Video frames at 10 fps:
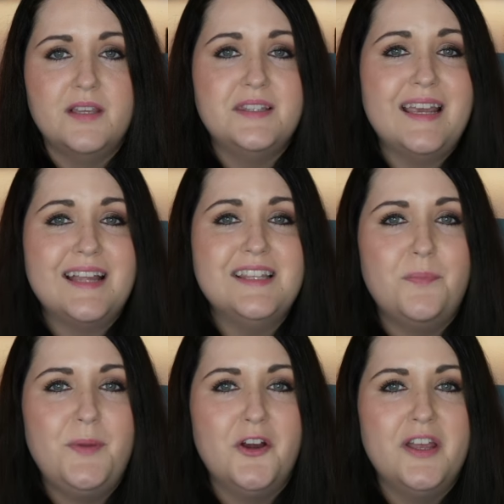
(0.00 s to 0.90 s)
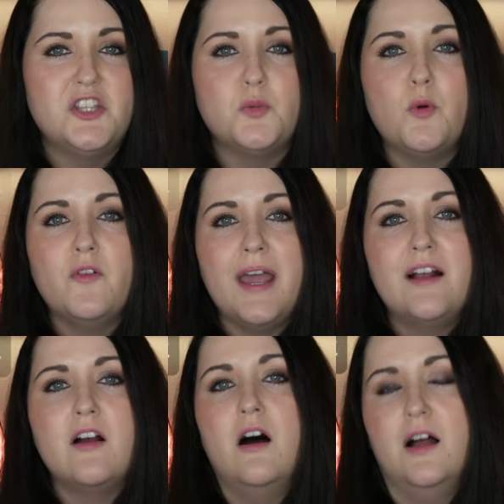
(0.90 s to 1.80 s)
second tip here is to
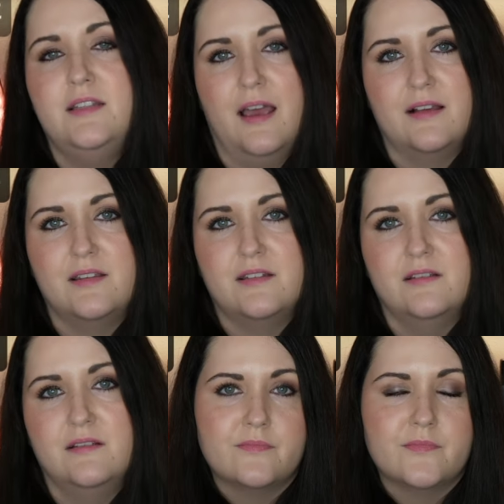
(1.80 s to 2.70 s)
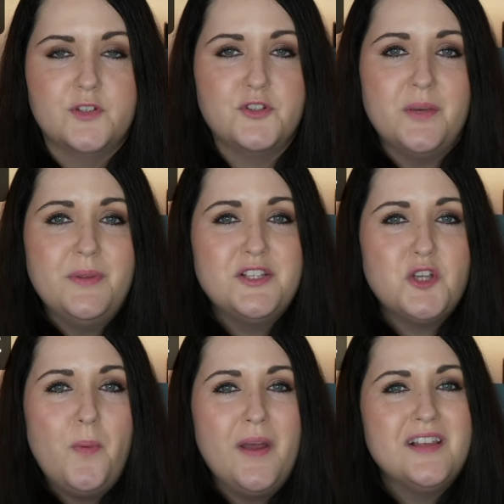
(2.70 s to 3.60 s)
provide context. So some of these
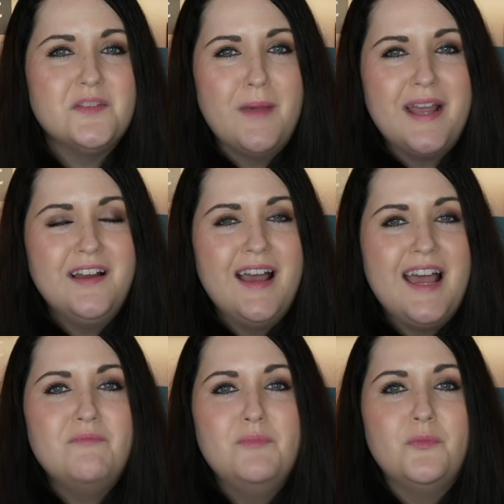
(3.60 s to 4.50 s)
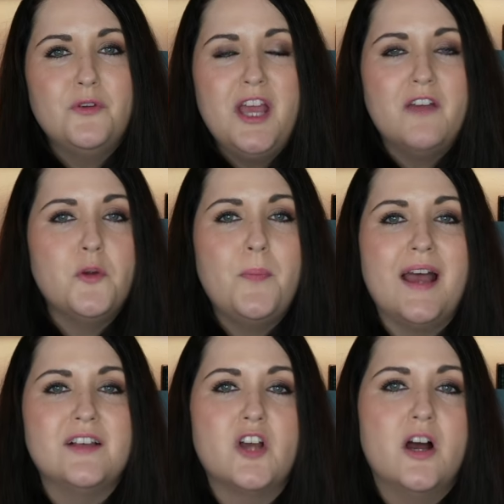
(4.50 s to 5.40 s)
copilots might not have memory of your
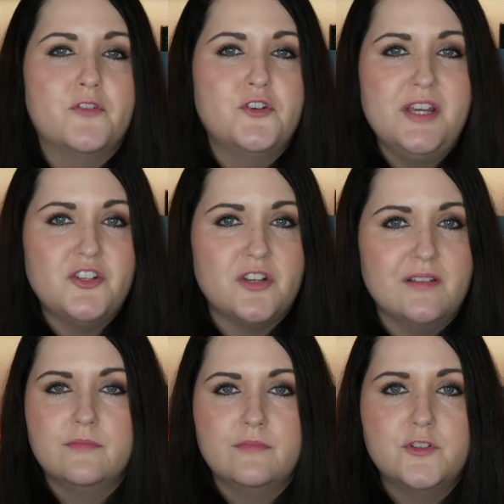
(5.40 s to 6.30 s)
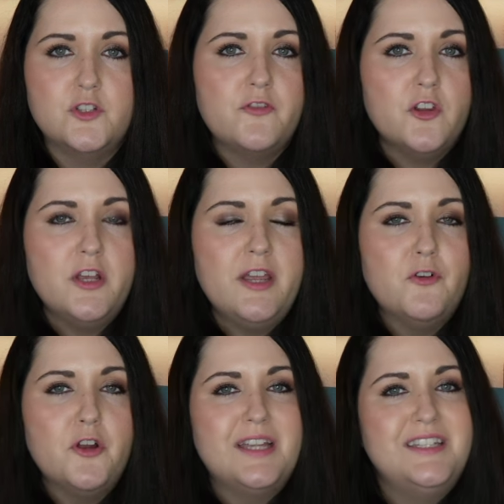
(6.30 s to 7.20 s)
past conversations. So if you're looking
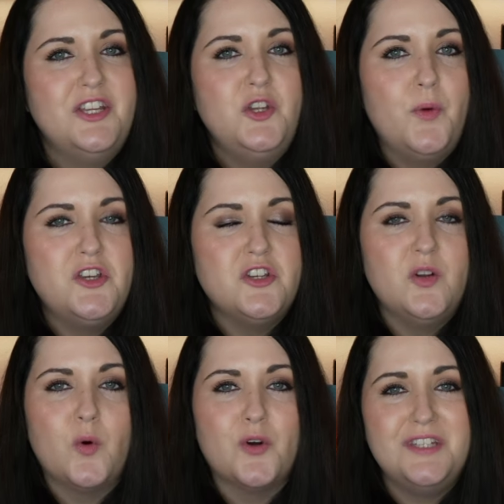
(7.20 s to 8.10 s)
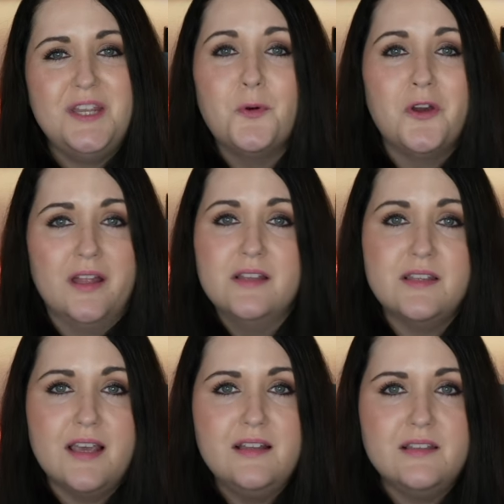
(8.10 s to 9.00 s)
for a continuation or deeper
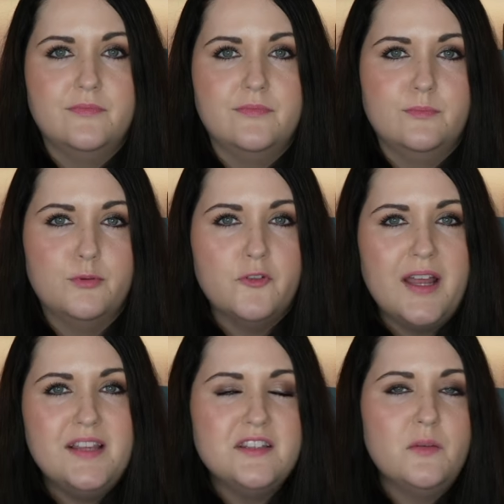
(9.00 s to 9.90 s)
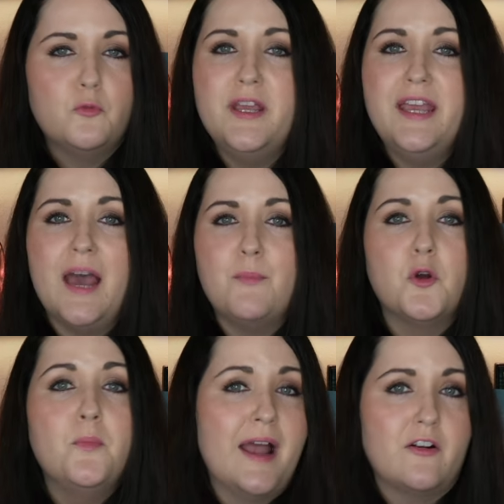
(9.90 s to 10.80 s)
insights, provide some recap
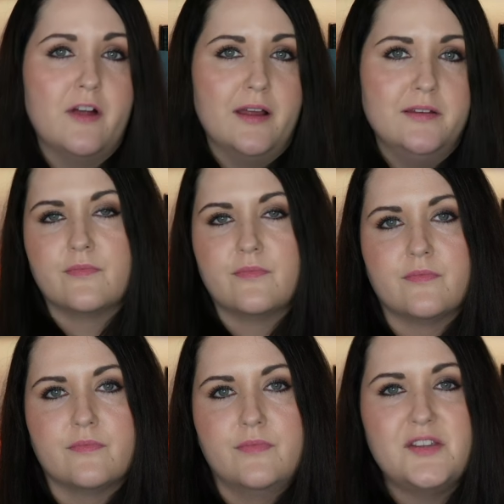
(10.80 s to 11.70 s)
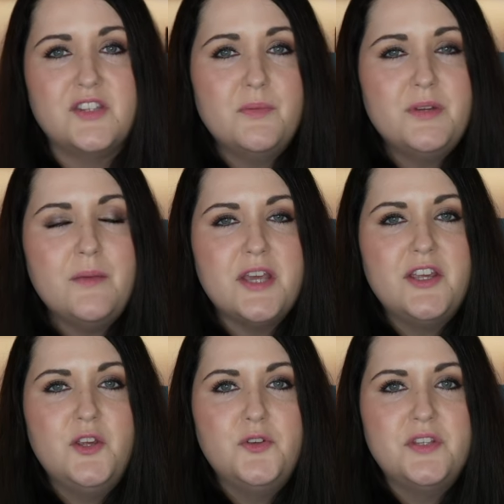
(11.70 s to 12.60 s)
or background. Now, sometimes I
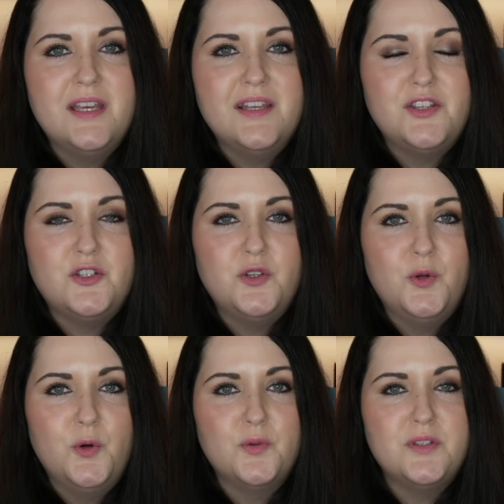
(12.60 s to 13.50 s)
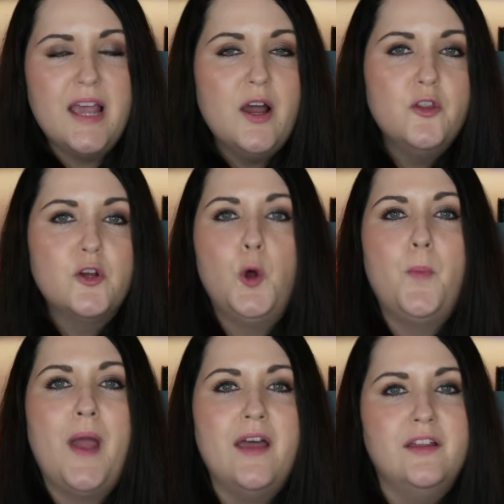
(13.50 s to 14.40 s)
use this to tell the
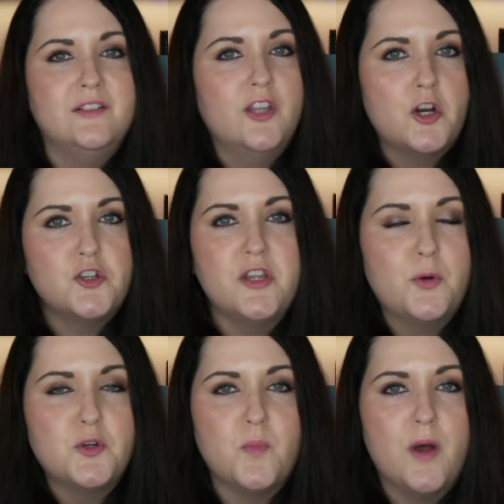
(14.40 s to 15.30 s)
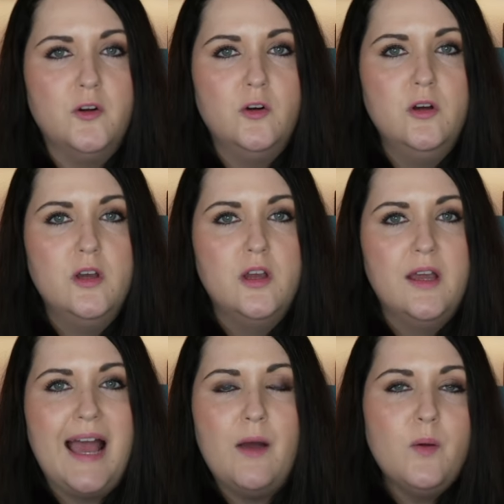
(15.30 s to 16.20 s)
copilot and large language model
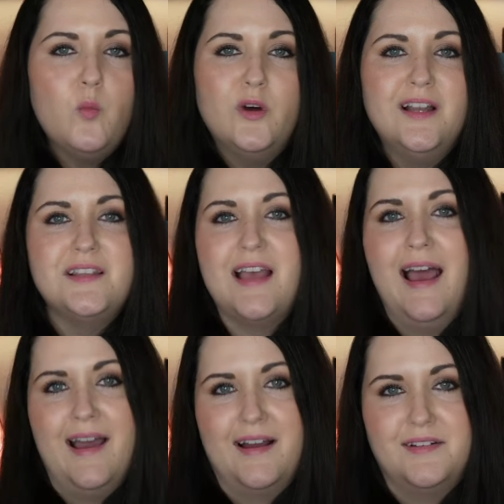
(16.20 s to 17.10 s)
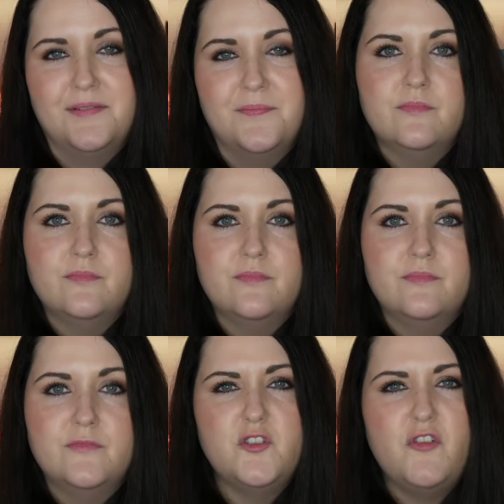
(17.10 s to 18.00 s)
how I want it to act.
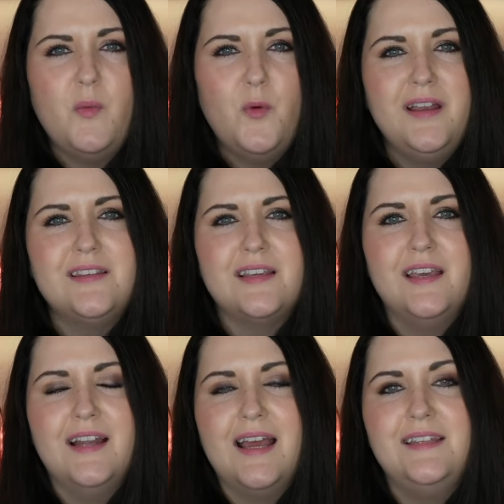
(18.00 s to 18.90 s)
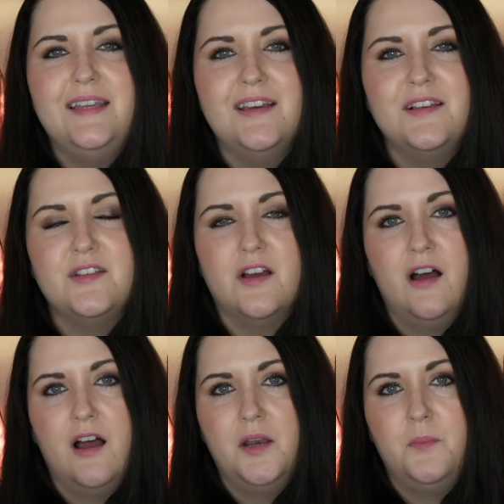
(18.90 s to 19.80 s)
So if I'm wanting to get ideas
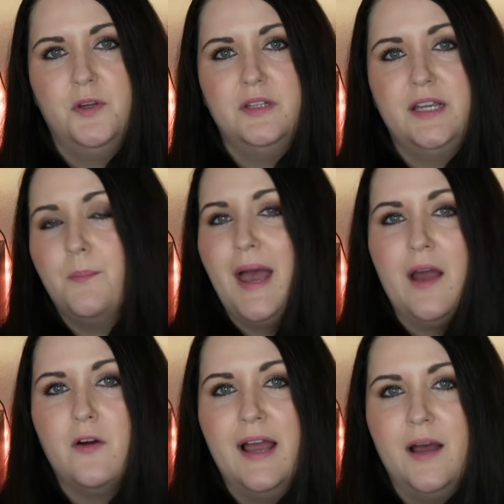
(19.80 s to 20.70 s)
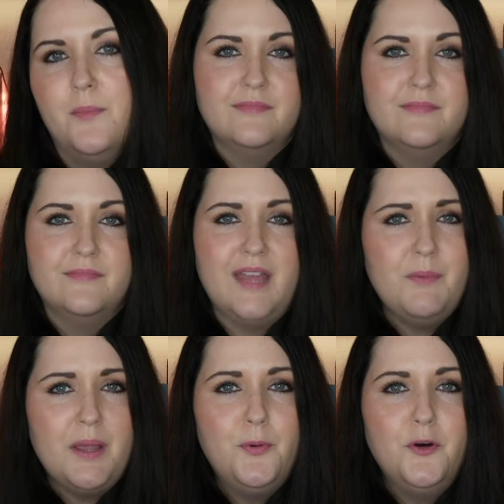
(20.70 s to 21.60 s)
on building a Power app, I
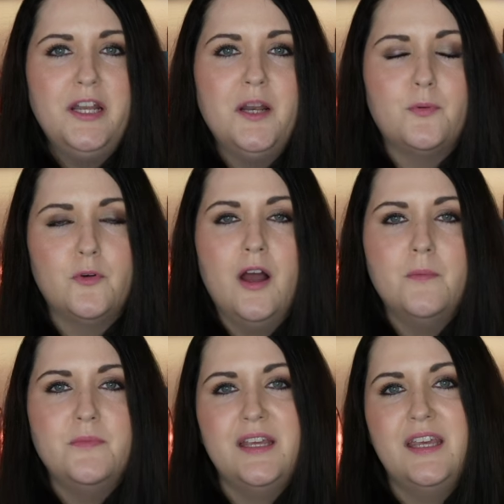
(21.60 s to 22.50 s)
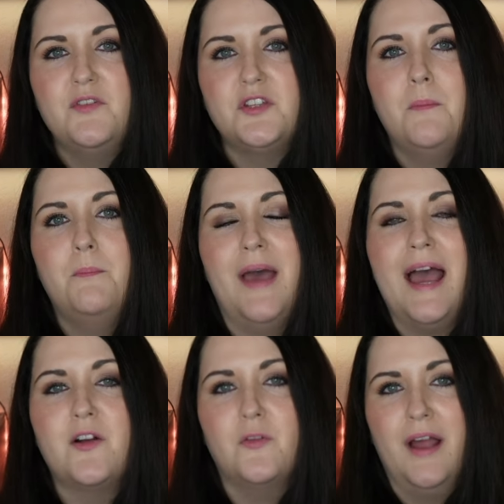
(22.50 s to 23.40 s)
might put in a prompt that gives some
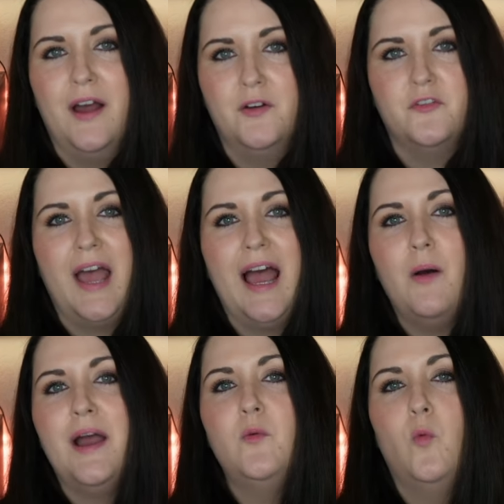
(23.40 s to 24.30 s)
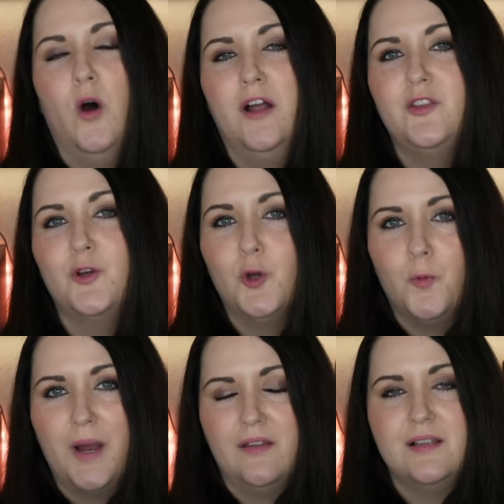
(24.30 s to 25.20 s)
background of how I want the
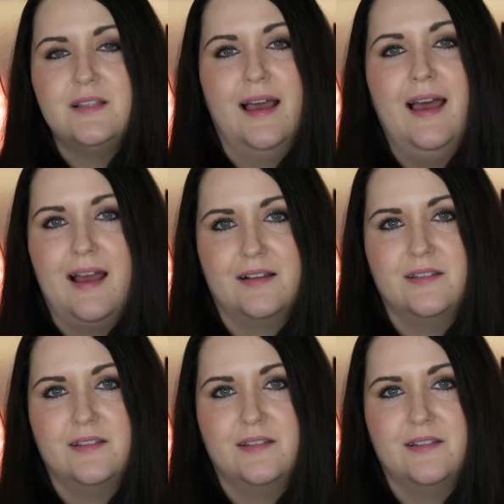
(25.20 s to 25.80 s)
copilot to act.